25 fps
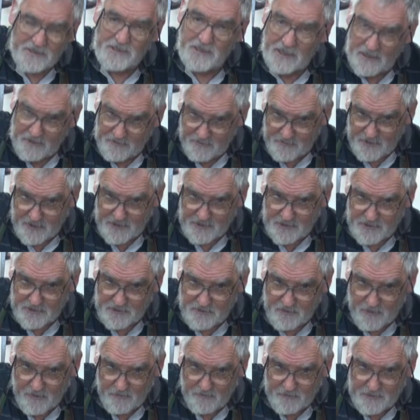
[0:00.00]
set of these
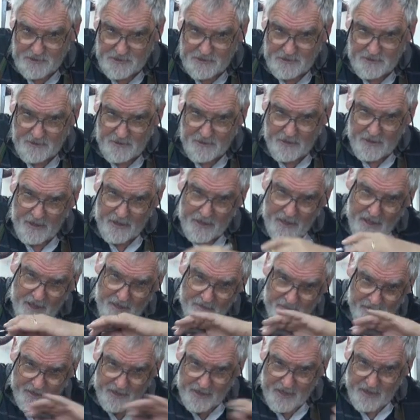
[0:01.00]
strips
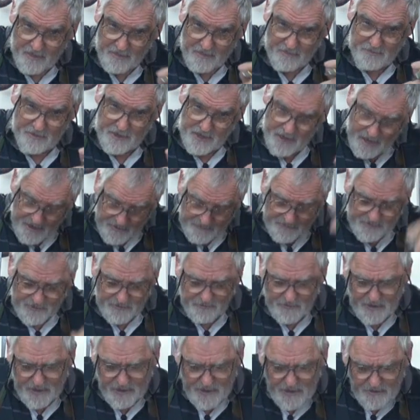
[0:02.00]
and then cut them in half to
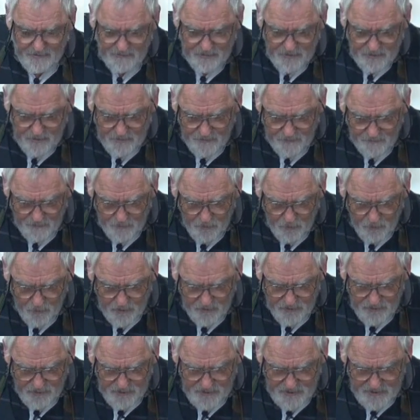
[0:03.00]
make up the
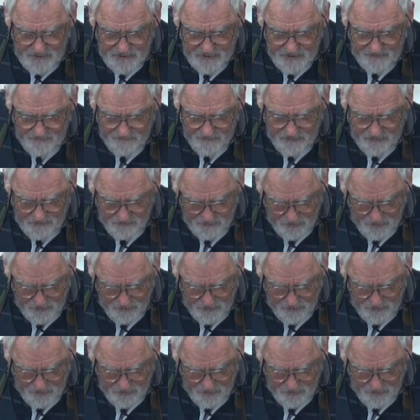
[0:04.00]
width that I need for the